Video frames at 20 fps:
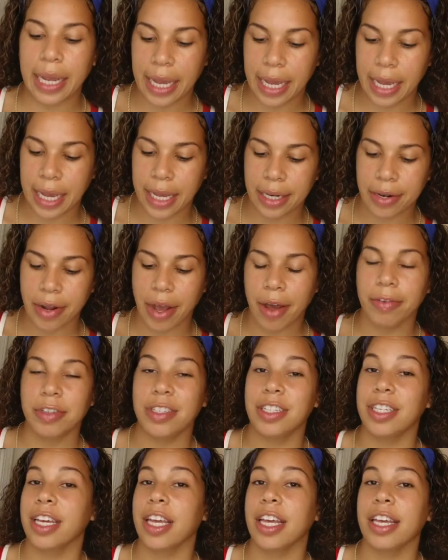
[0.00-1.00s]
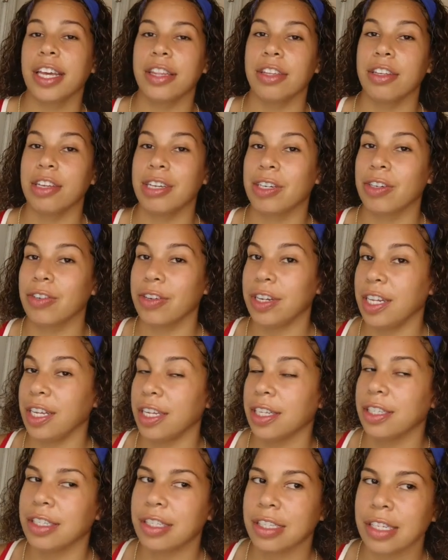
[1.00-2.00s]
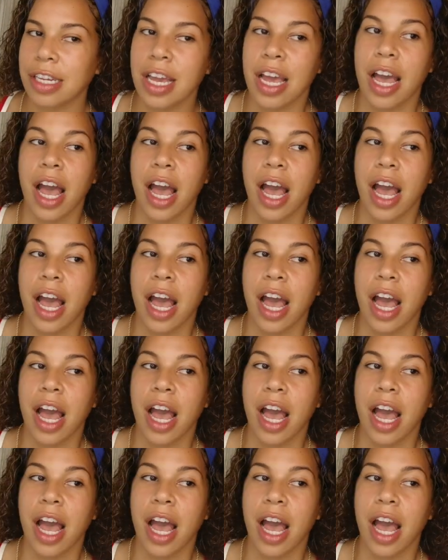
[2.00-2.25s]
and I was looking at the ingredients.